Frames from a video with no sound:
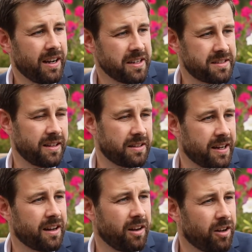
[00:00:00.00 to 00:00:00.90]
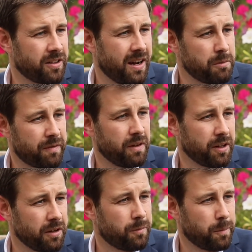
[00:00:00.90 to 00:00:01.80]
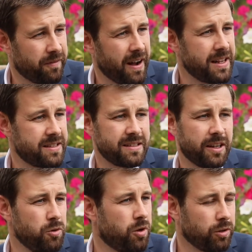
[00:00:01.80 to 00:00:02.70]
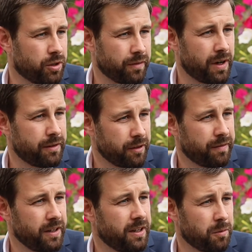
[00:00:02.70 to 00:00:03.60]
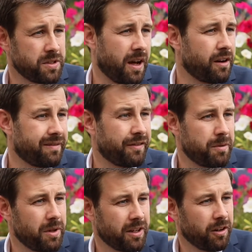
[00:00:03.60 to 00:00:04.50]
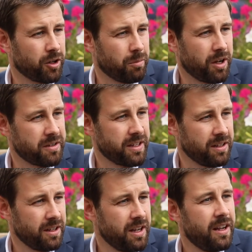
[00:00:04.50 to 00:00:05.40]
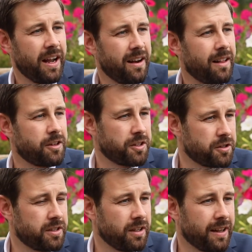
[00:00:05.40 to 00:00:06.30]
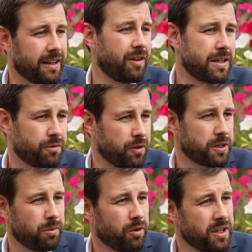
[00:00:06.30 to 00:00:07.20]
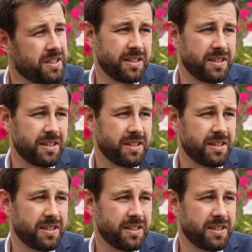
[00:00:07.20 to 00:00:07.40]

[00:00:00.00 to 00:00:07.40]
It's still taking a long time to fill the good financings. Like New Gold took forever to fill. It was a $150 million bought deal, and others are still, like Grassroots Explorers,